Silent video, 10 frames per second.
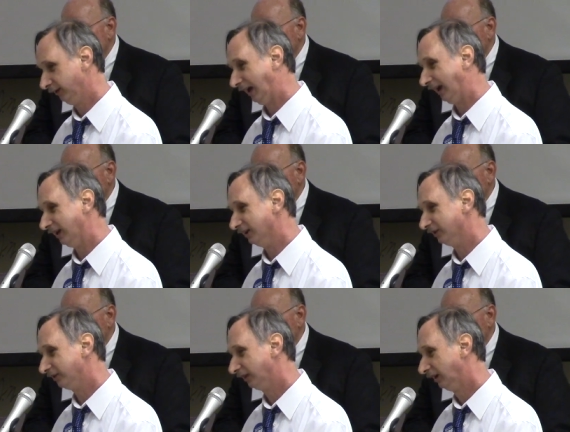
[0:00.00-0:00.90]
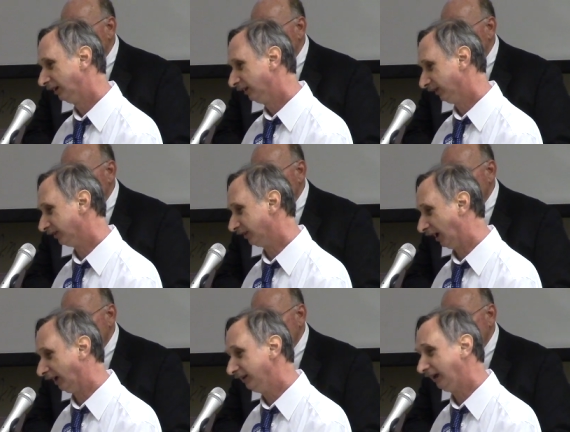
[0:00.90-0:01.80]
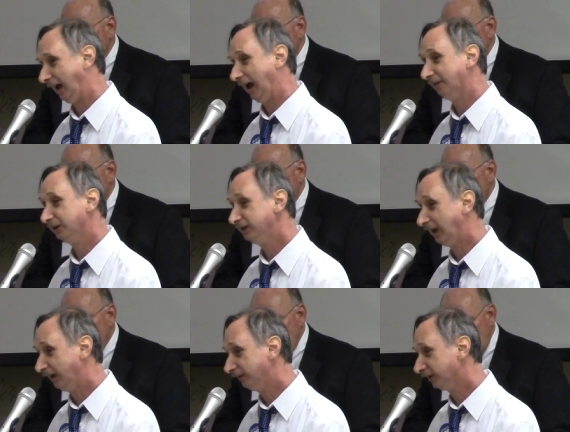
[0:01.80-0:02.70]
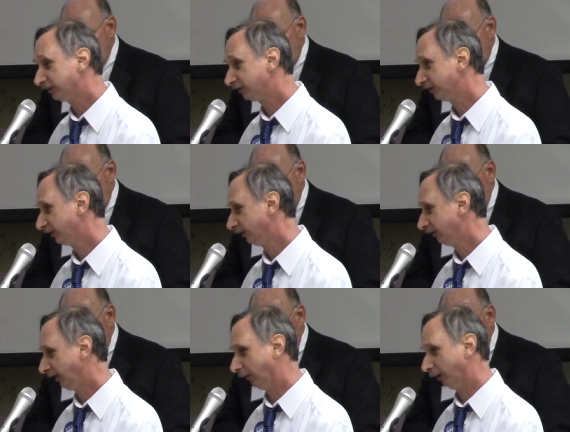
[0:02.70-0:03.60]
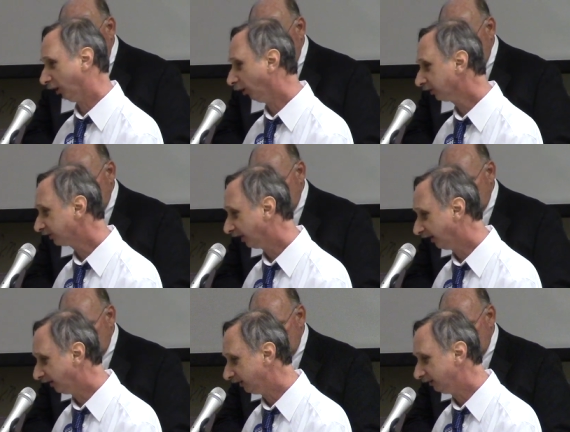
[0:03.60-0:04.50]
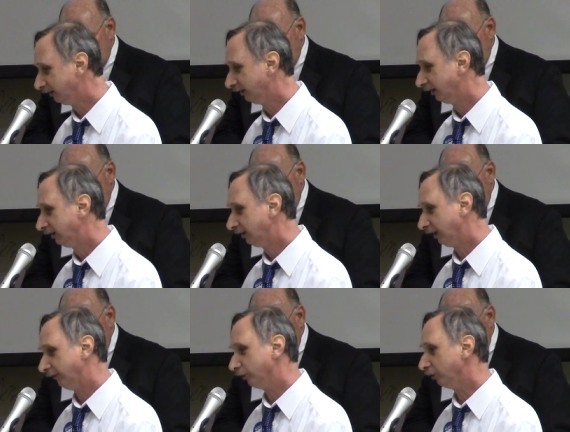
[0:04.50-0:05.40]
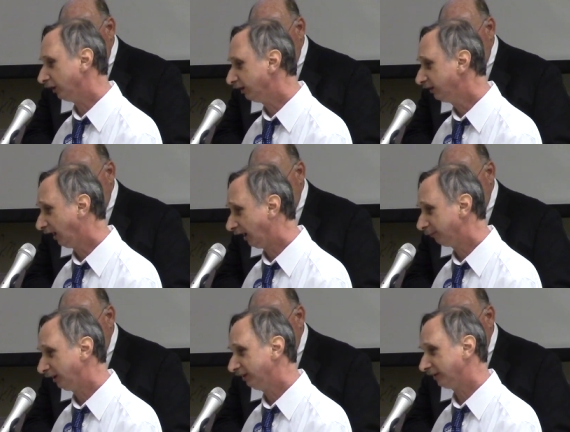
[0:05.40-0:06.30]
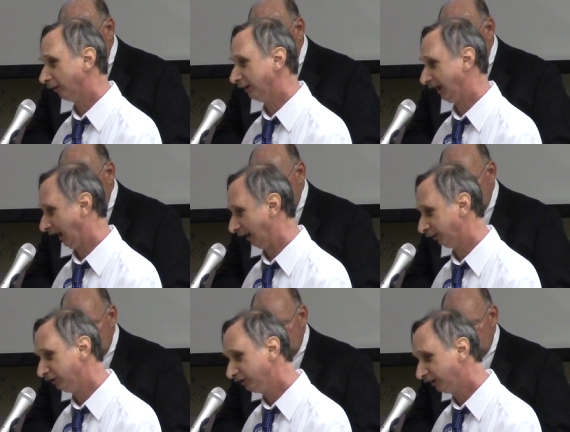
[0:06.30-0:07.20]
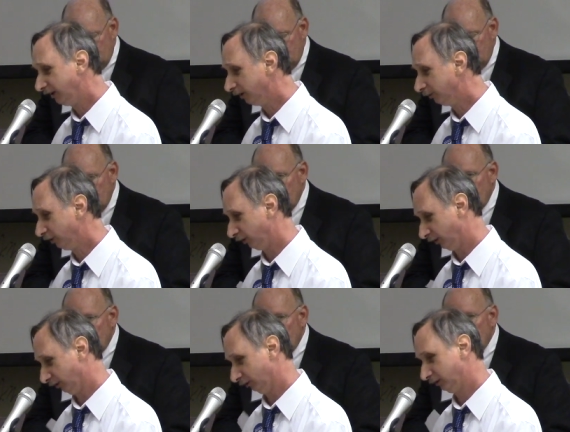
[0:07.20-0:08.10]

That is, the signed affidavits that we all sign. If you need copies, I'll be happy to send them to you.